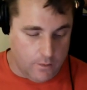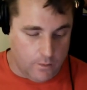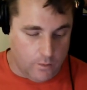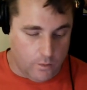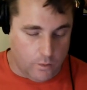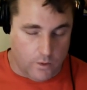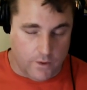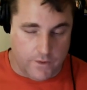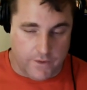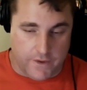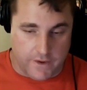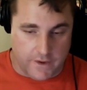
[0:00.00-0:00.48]

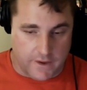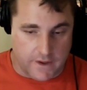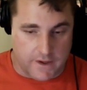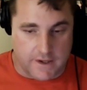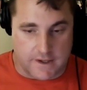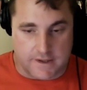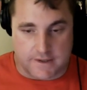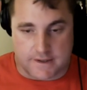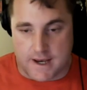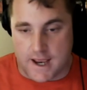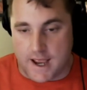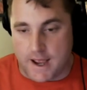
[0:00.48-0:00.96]
one thing that
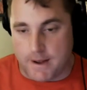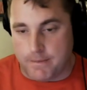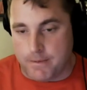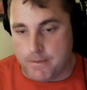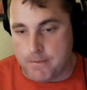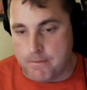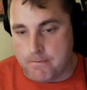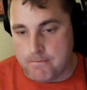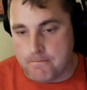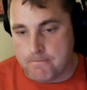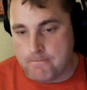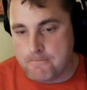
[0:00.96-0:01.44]
needs to
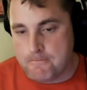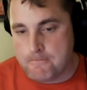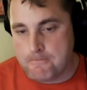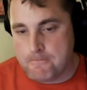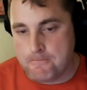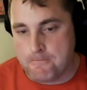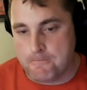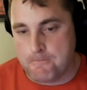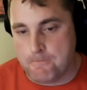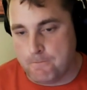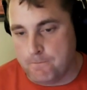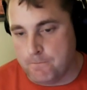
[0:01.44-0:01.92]
happen
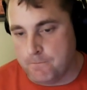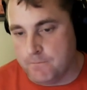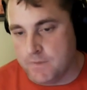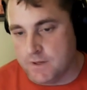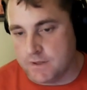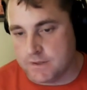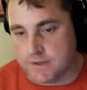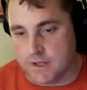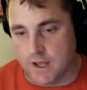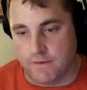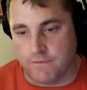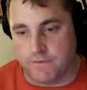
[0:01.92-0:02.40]

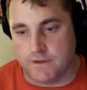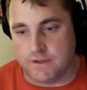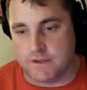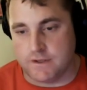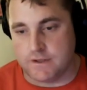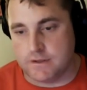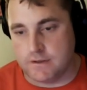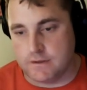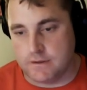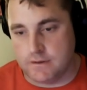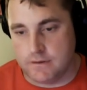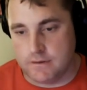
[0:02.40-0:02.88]
is
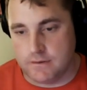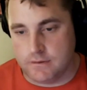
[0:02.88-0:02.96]
toughness,